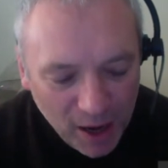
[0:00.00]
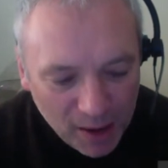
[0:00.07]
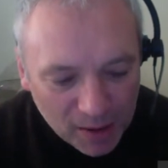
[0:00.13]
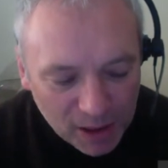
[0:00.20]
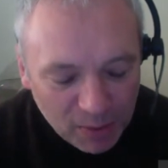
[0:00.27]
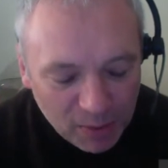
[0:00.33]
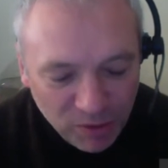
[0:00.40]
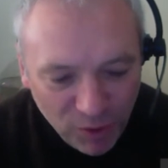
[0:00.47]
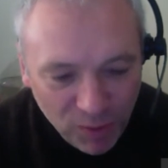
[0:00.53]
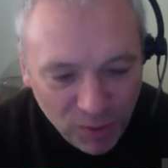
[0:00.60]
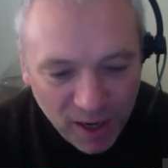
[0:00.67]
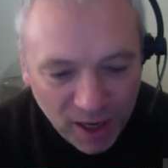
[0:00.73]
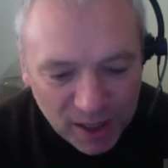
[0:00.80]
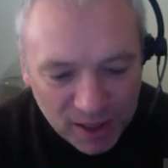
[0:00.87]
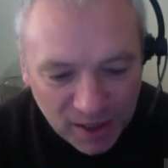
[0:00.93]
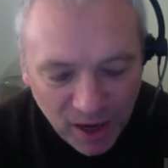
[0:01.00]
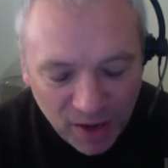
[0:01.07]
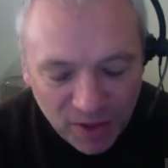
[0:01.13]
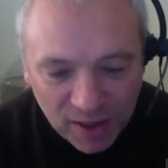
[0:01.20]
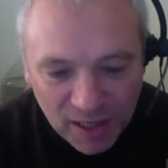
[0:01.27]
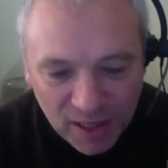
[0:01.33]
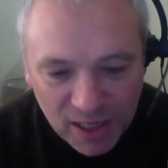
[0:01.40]
So before we get into that, I
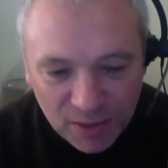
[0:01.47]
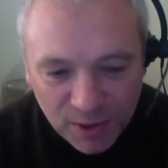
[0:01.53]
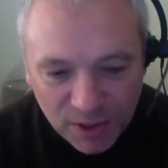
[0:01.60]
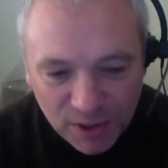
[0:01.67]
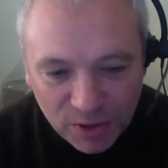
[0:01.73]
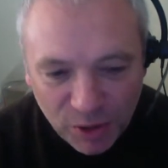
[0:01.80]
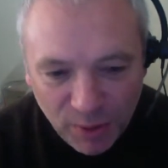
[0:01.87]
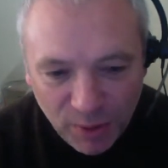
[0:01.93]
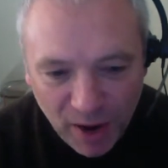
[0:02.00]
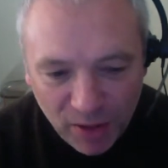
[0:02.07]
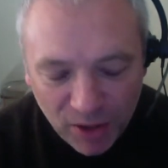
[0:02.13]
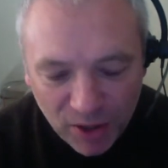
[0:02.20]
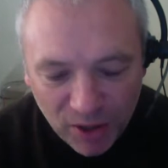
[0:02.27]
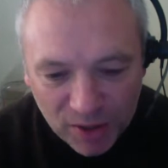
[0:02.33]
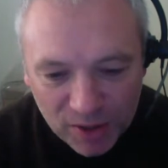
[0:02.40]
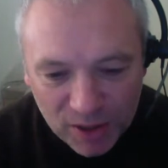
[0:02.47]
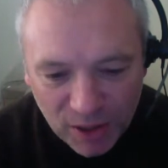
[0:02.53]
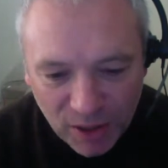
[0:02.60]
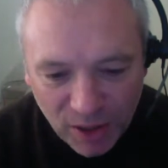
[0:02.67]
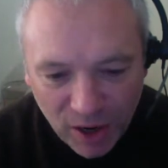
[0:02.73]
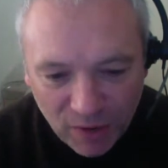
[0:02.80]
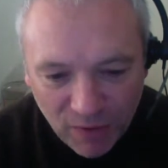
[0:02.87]
think it's easy when you talk about ethics to
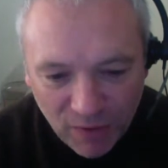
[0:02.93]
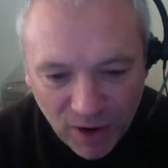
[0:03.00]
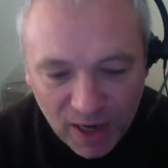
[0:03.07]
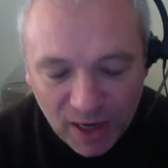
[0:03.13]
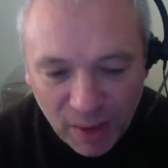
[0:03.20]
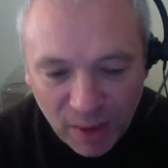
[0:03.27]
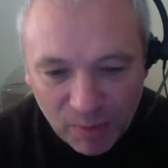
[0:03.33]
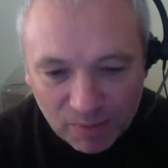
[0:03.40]
kind of end up